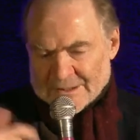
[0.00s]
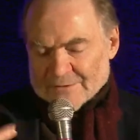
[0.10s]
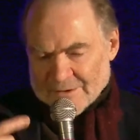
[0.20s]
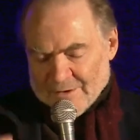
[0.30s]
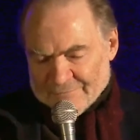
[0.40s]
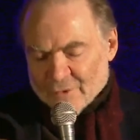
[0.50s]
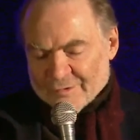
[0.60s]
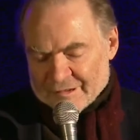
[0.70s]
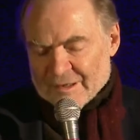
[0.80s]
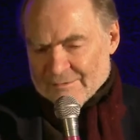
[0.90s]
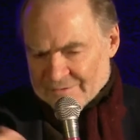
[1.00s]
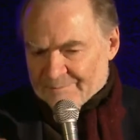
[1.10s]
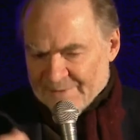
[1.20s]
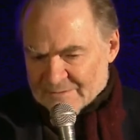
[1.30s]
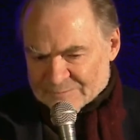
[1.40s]
No, of course,
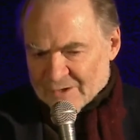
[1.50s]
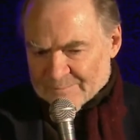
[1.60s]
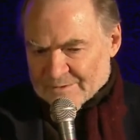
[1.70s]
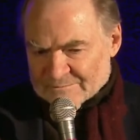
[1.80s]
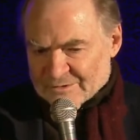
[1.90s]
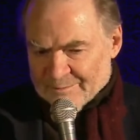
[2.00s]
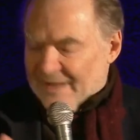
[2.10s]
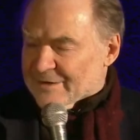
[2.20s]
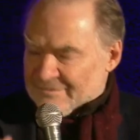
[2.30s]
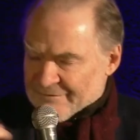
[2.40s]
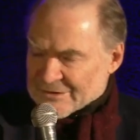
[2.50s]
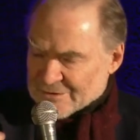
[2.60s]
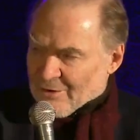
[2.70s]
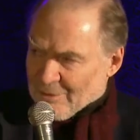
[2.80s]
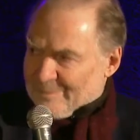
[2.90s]
the big problem remains
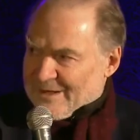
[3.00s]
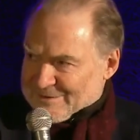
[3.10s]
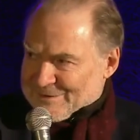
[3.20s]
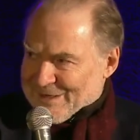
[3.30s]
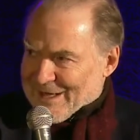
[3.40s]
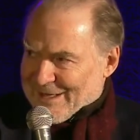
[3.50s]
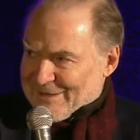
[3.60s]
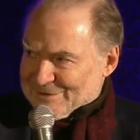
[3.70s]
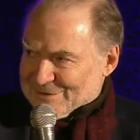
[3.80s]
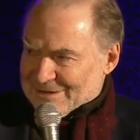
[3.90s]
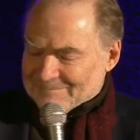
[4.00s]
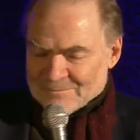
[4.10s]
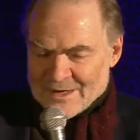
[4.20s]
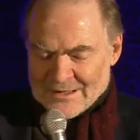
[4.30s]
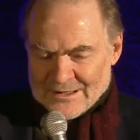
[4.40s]
Viktor Orban, and
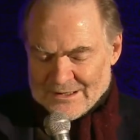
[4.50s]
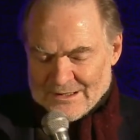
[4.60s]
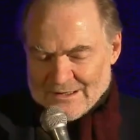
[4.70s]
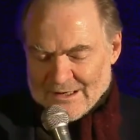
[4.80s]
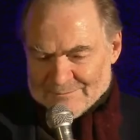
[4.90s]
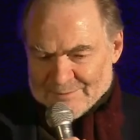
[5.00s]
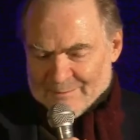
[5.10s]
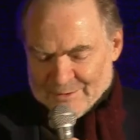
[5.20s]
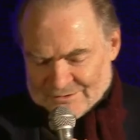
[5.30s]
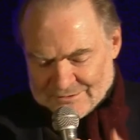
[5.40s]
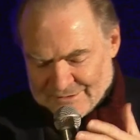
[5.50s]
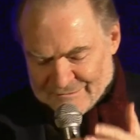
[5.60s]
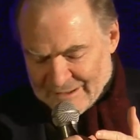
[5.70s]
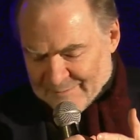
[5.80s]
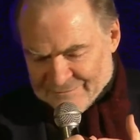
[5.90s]
people
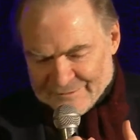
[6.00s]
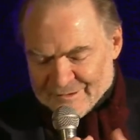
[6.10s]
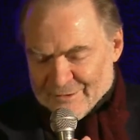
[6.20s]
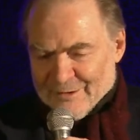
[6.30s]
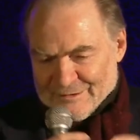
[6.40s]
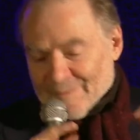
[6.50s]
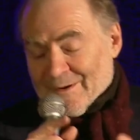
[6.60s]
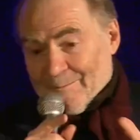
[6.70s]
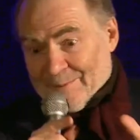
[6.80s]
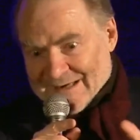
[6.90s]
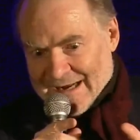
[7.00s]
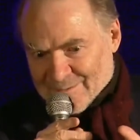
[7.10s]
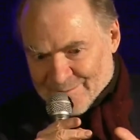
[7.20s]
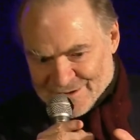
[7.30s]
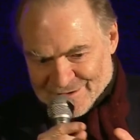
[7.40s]
describe Fico as a
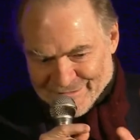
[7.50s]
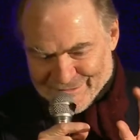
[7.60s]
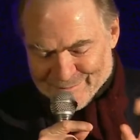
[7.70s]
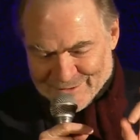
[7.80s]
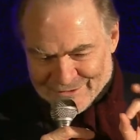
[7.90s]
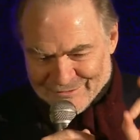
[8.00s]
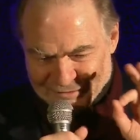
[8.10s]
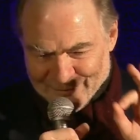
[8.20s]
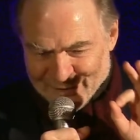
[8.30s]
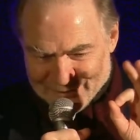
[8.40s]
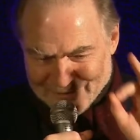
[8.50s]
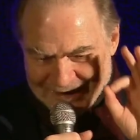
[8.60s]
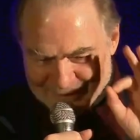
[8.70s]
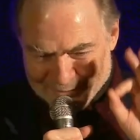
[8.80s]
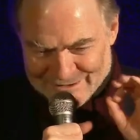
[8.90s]
pragmatist, but using the word
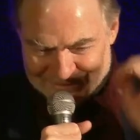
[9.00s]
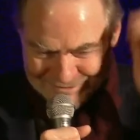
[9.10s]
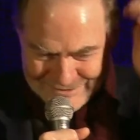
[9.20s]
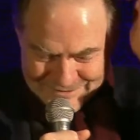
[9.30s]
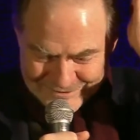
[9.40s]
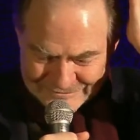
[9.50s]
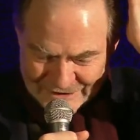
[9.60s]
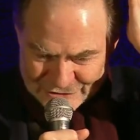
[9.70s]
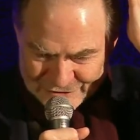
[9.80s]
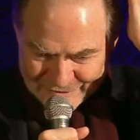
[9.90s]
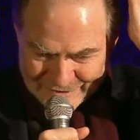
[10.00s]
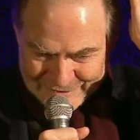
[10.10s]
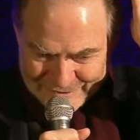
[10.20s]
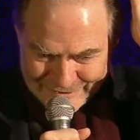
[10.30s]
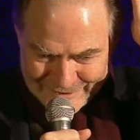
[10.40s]
pragmatist in the Russian
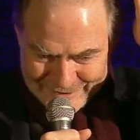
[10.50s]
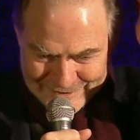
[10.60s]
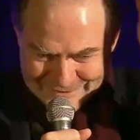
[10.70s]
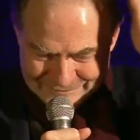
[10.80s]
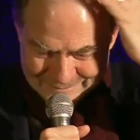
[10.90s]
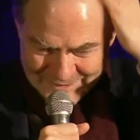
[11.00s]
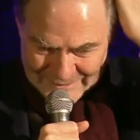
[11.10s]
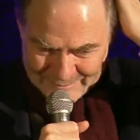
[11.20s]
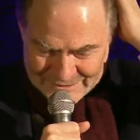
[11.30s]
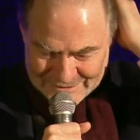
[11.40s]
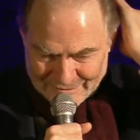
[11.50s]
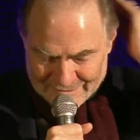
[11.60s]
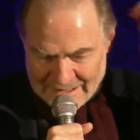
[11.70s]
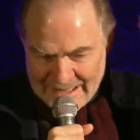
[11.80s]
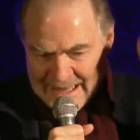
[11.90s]
sense, I think, of pragmatist.